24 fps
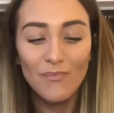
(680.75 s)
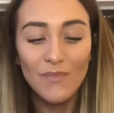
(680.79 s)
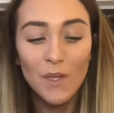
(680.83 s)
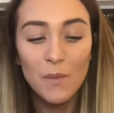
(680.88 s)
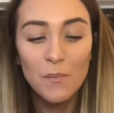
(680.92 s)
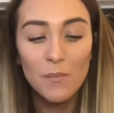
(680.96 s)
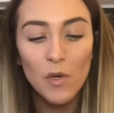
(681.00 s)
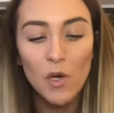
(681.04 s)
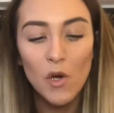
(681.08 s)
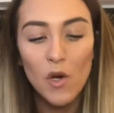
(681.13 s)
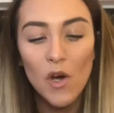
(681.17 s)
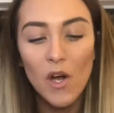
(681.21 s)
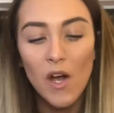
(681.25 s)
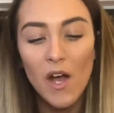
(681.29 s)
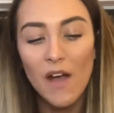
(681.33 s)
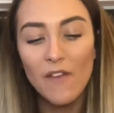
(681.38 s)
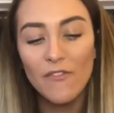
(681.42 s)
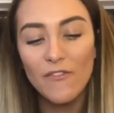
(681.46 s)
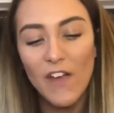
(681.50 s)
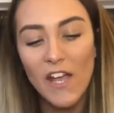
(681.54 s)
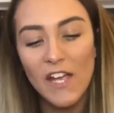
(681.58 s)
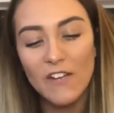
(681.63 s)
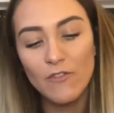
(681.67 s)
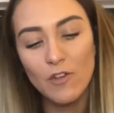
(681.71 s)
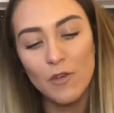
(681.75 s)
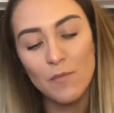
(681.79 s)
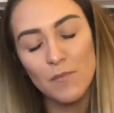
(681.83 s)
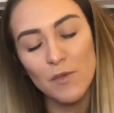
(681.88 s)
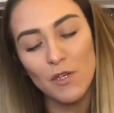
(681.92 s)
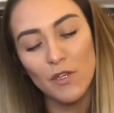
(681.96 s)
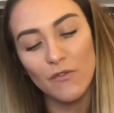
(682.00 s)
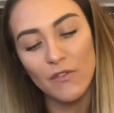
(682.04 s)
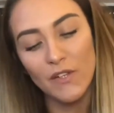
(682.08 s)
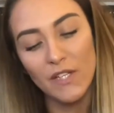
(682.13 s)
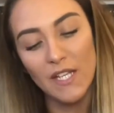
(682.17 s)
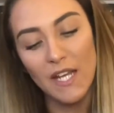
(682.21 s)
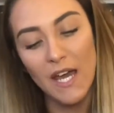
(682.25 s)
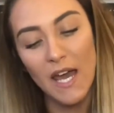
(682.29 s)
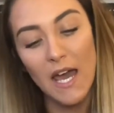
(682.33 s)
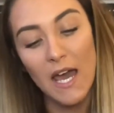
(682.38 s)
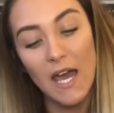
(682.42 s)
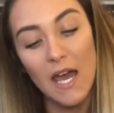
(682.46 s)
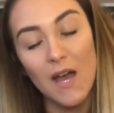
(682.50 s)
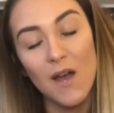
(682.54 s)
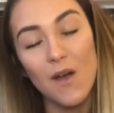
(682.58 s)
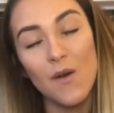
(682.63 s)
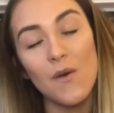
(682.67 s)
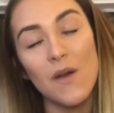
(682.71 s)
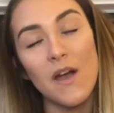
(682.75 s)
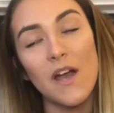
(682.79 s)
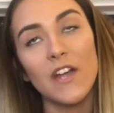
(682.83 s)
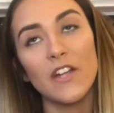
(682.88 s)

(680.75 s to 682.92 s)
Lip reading: But a favourite movie now,